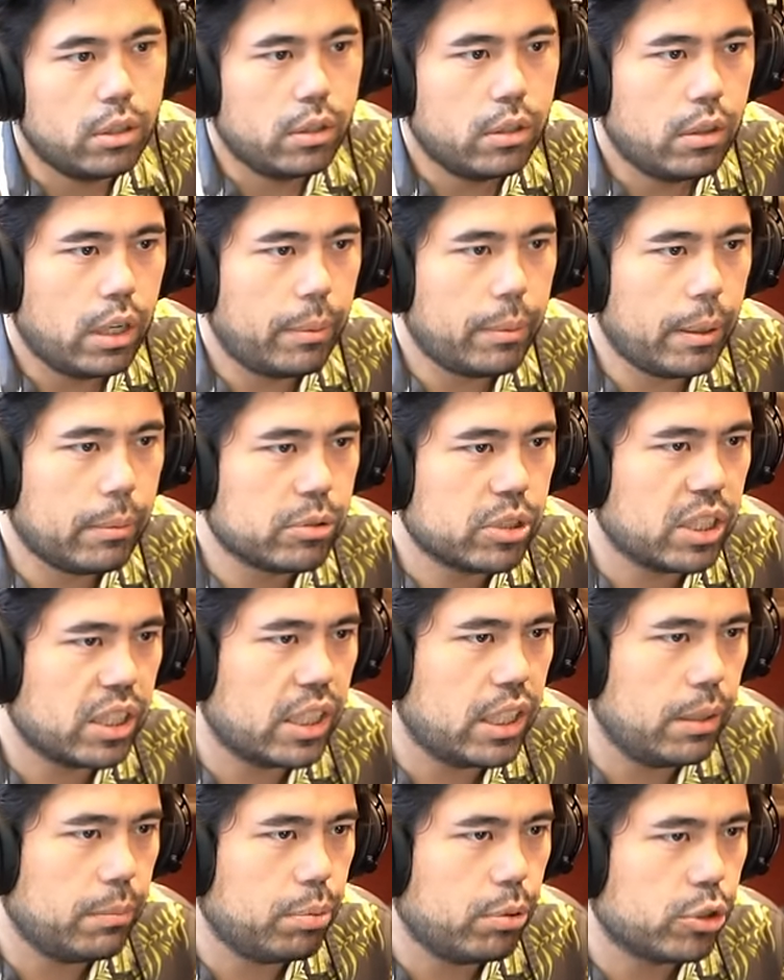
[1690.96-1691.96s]
I mean I'm just gonna
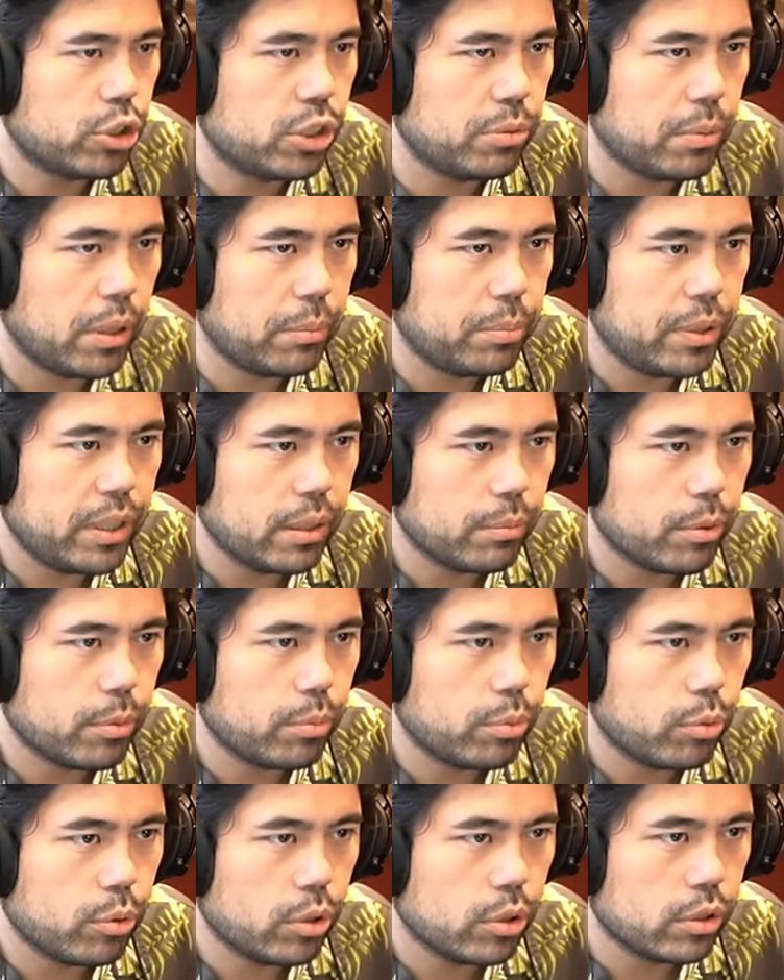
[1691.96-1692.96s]
keep pushing my p up the
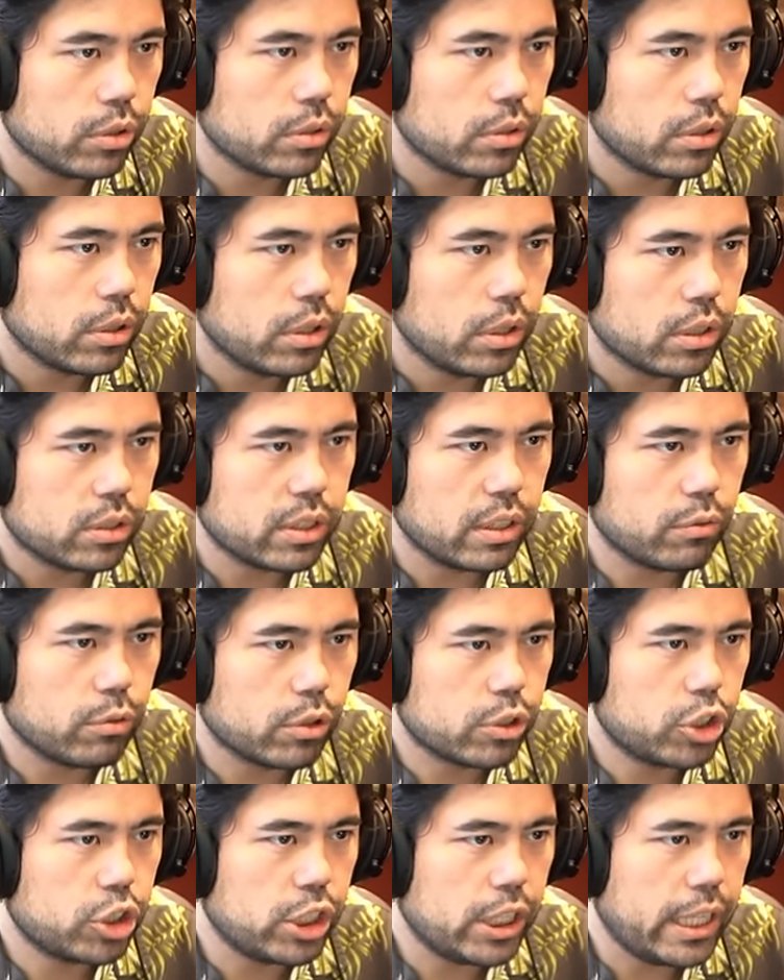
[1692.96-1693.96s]
board so I have
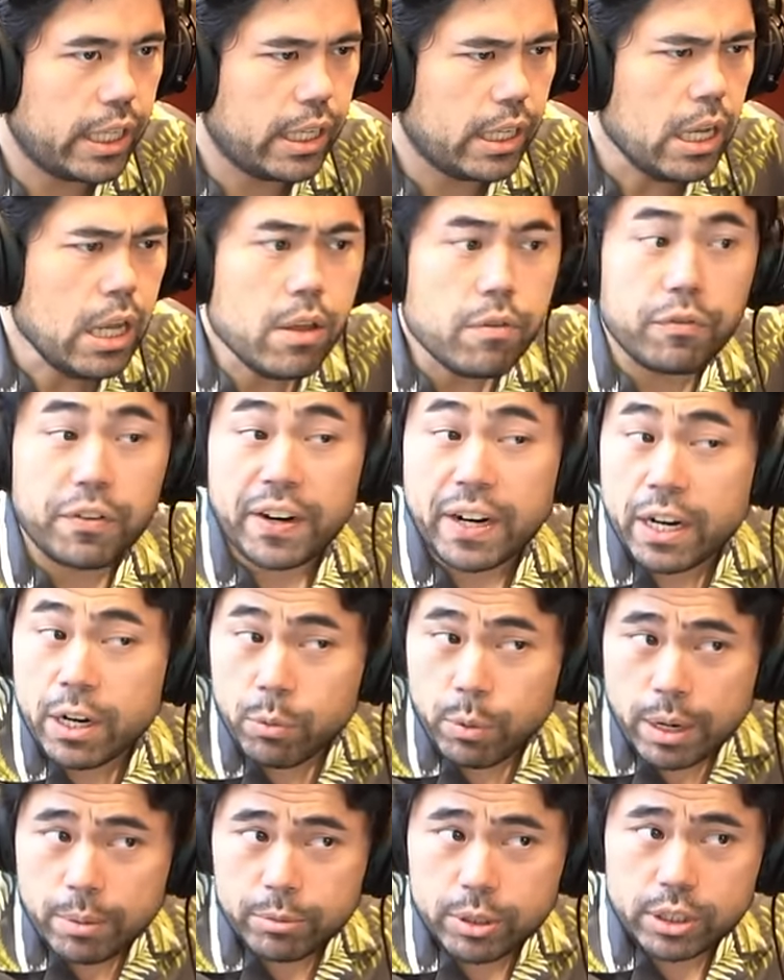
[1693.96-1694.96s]
rook g8 very
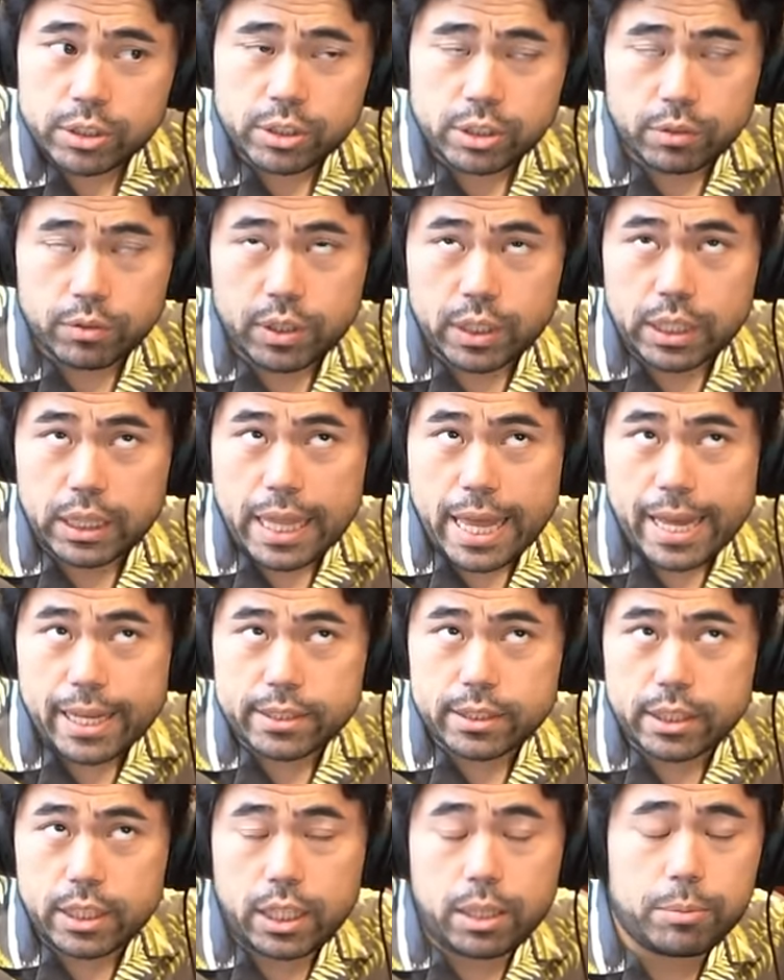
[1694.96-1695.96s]
reminiscent of the
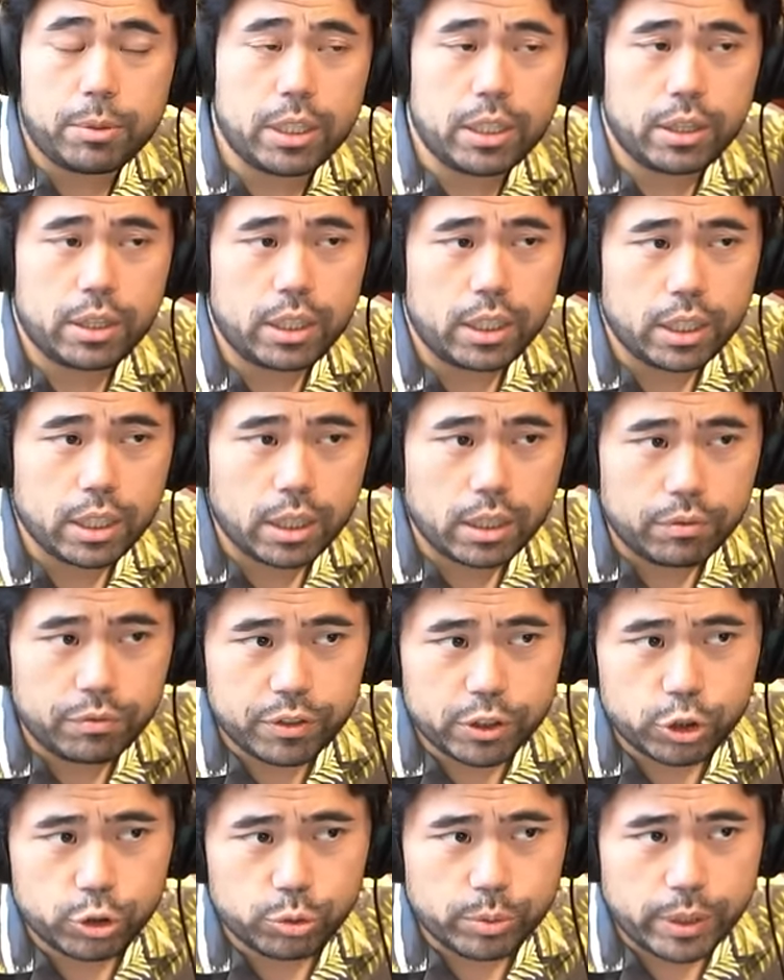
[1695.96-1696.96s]
glass game in the uh,
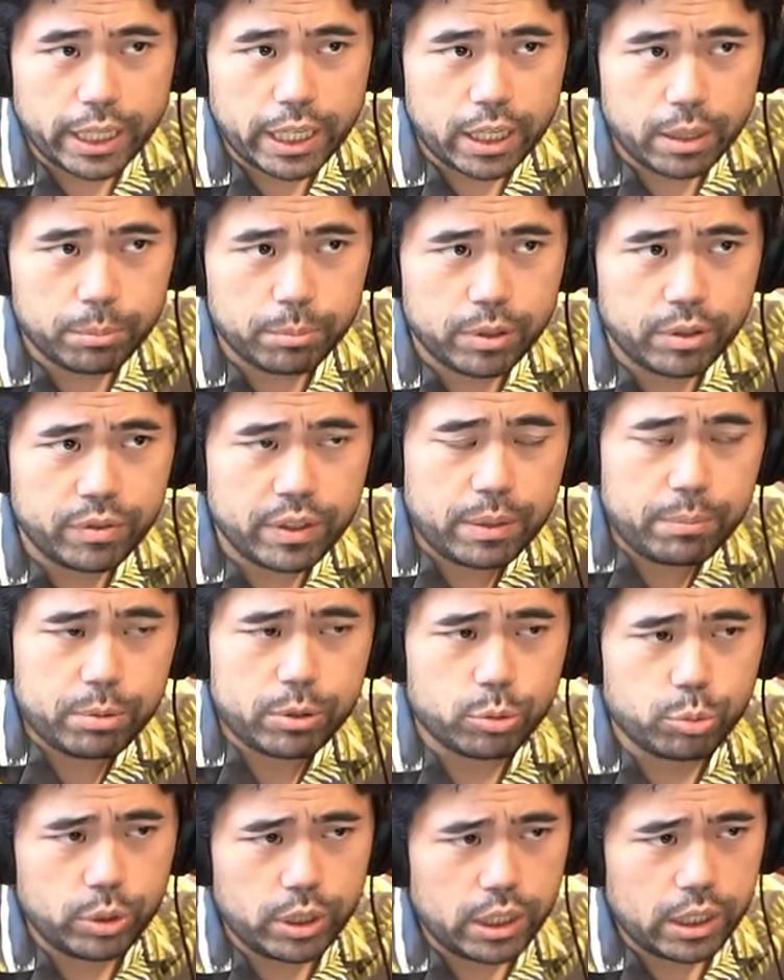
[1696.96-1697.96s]
Fischer random event
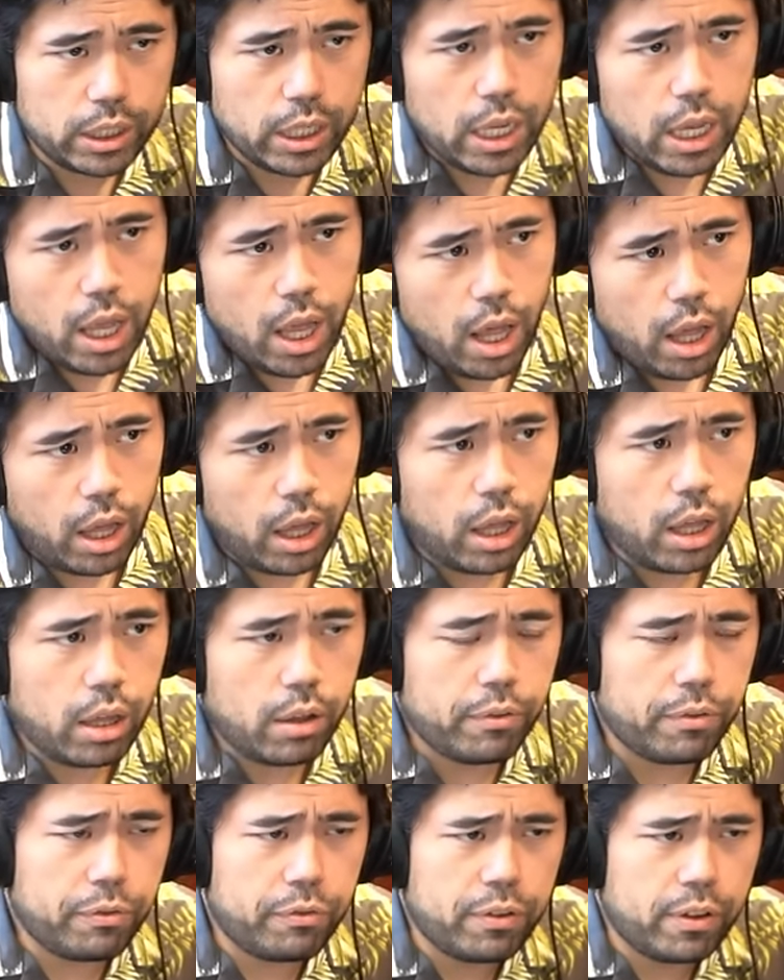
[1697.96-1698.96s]
between uh,
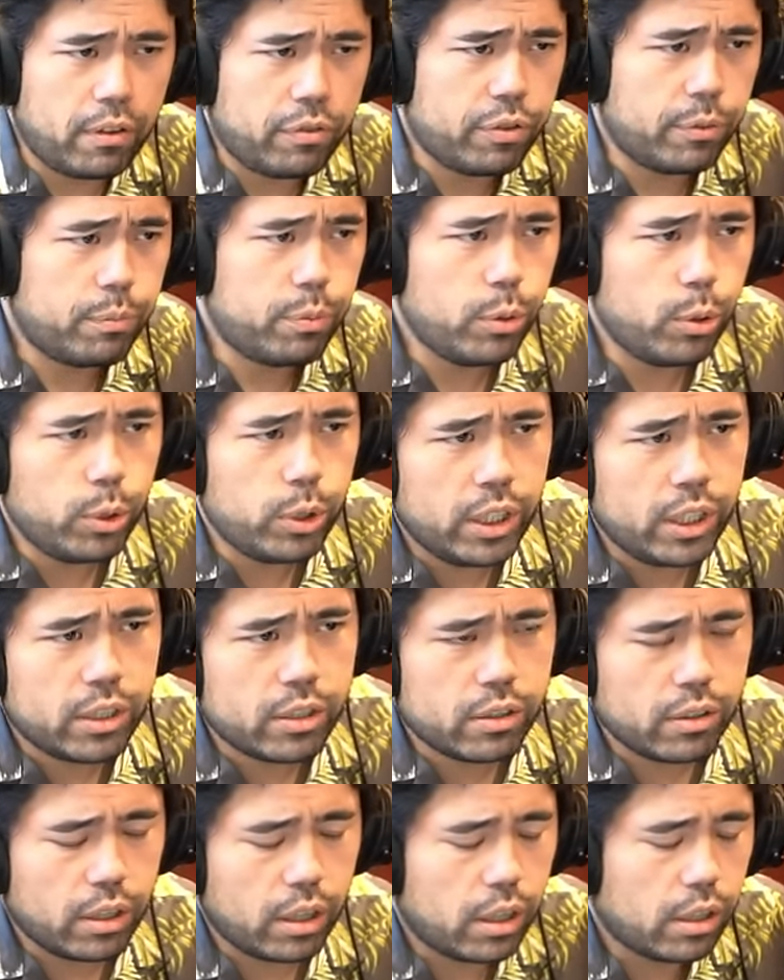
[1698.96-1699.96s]
Fabuni,
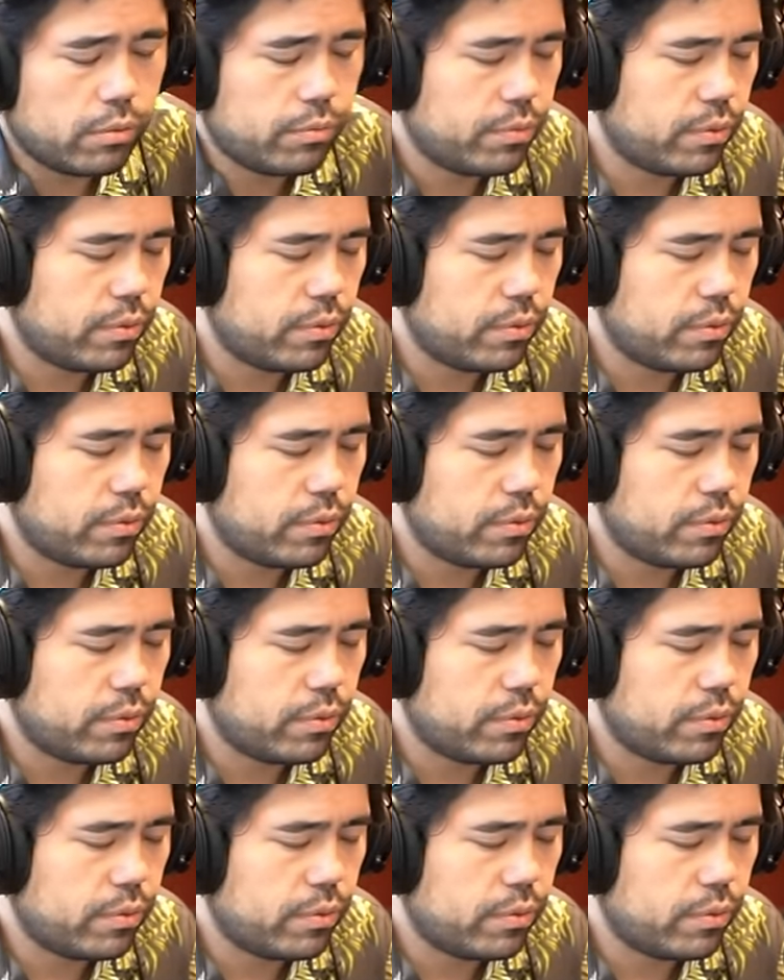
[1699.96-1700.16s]
uh,